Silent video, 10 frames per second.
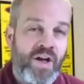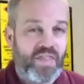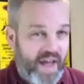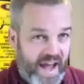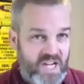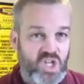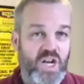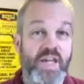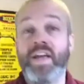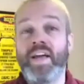that
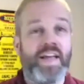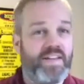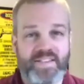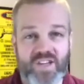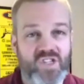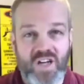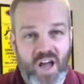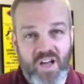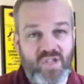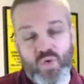actually it doesn't
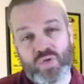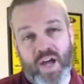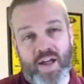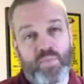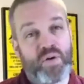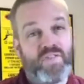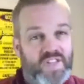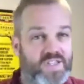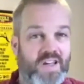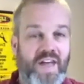last all day.
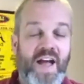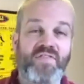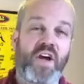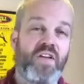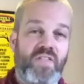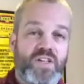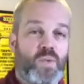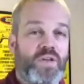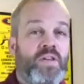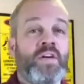Previously they have done, and this
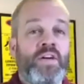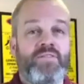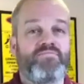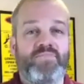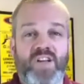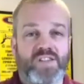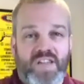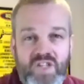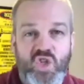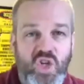one doesn't.
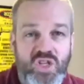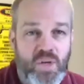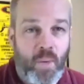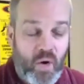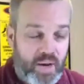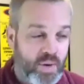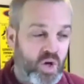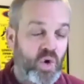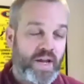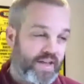It's just the morning. But
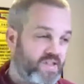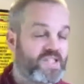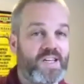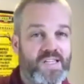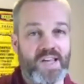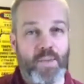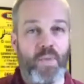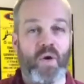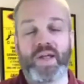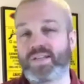calling it the CCM
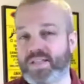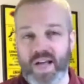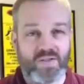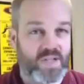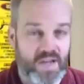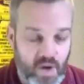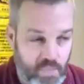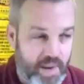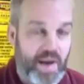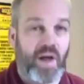morning sounds a little
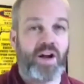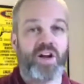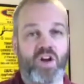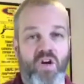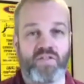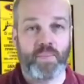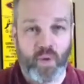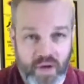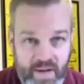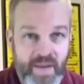bit like a coffee
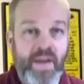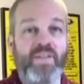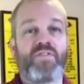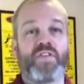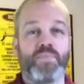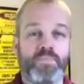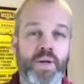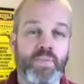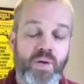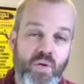morning for
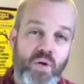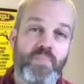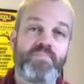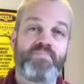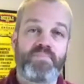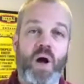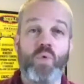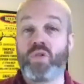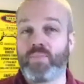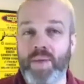people who are
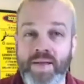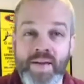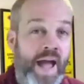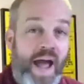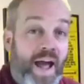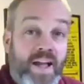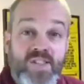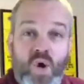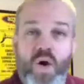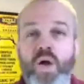older than me, and
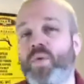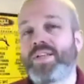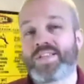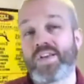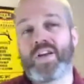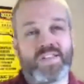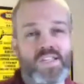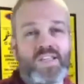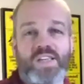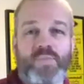so we decided
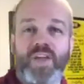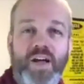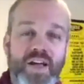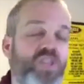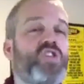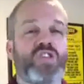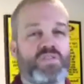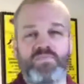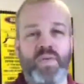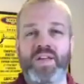CCM Day is
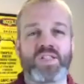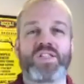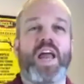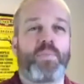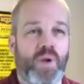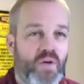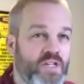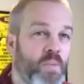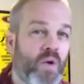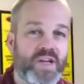it's snappier,
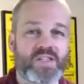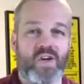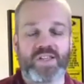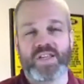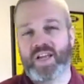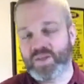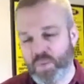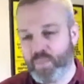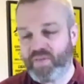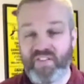it's more exciting, it's
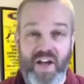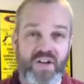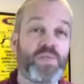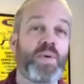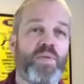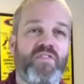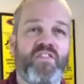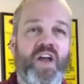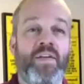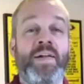more profound, it's a bit more
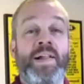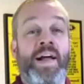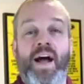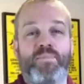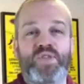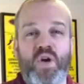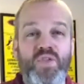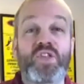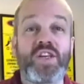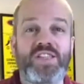fun. So
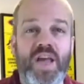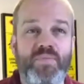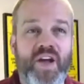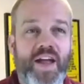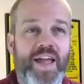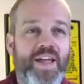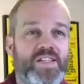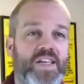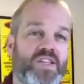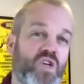the CCM Day
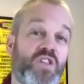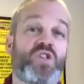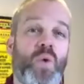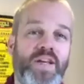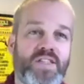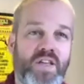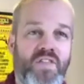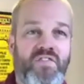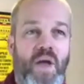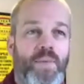it's on the 26th
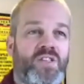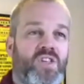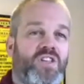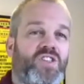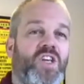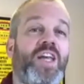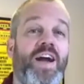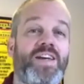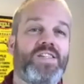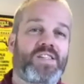of Feb. It's at the
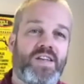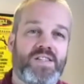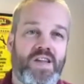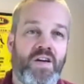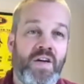TA Centre